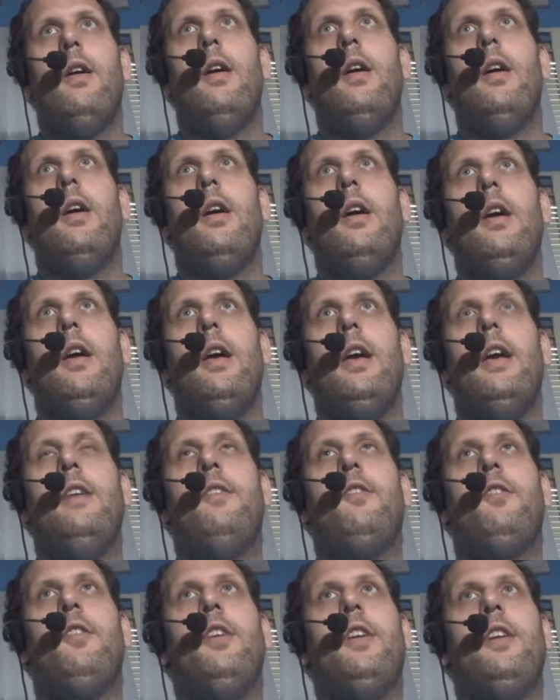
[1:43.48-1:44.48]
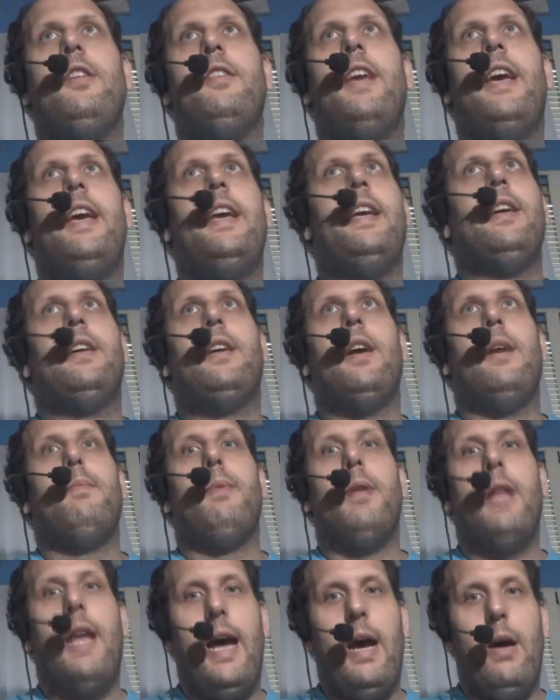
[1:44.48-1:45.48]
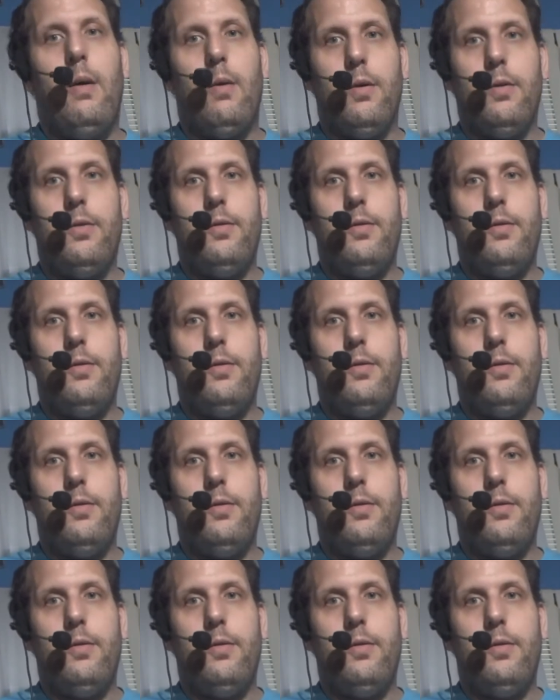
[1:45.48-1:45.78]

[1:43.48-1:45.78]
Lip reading: it's going to take a couple hours